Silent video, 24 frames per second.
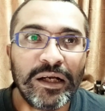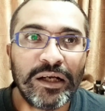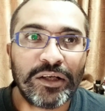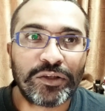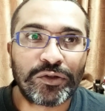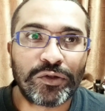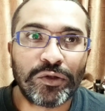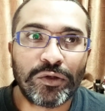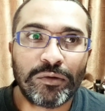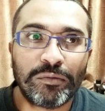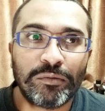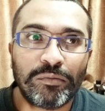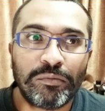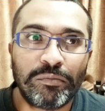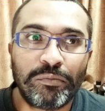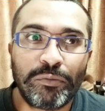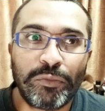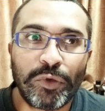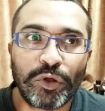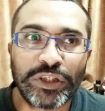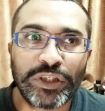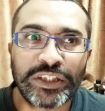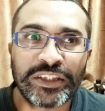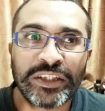So
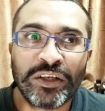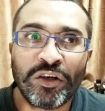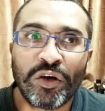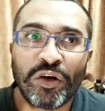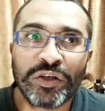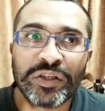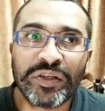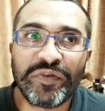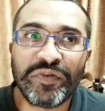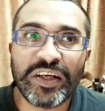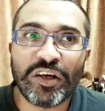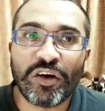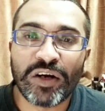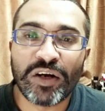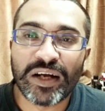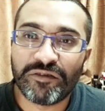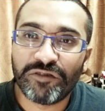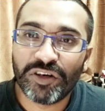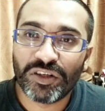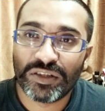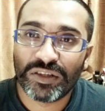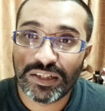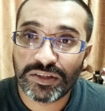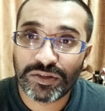projection longevity on
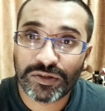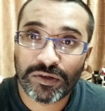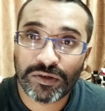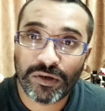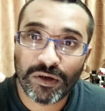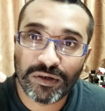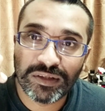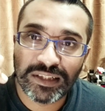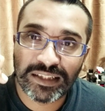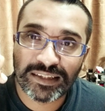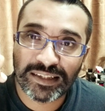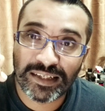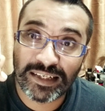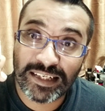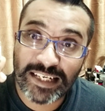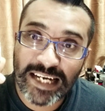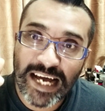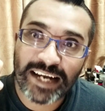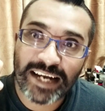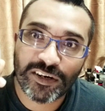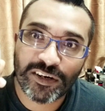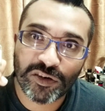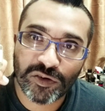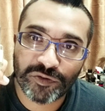average, let's call this a
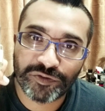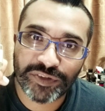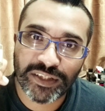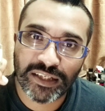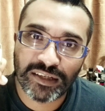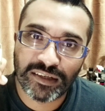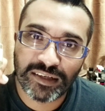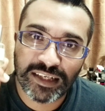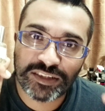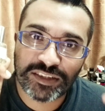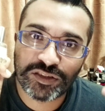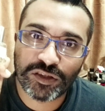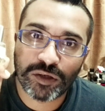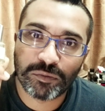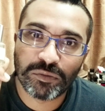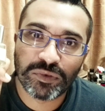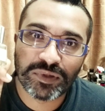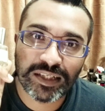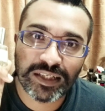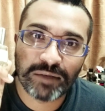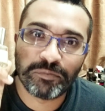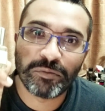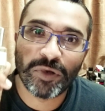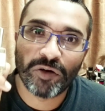9 out of 10. Let's not
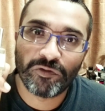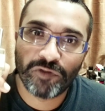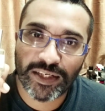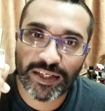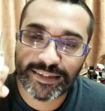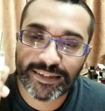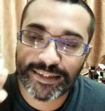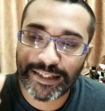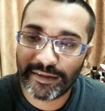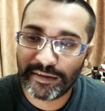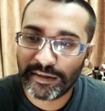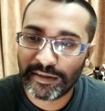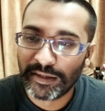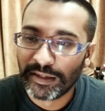say perfect 10.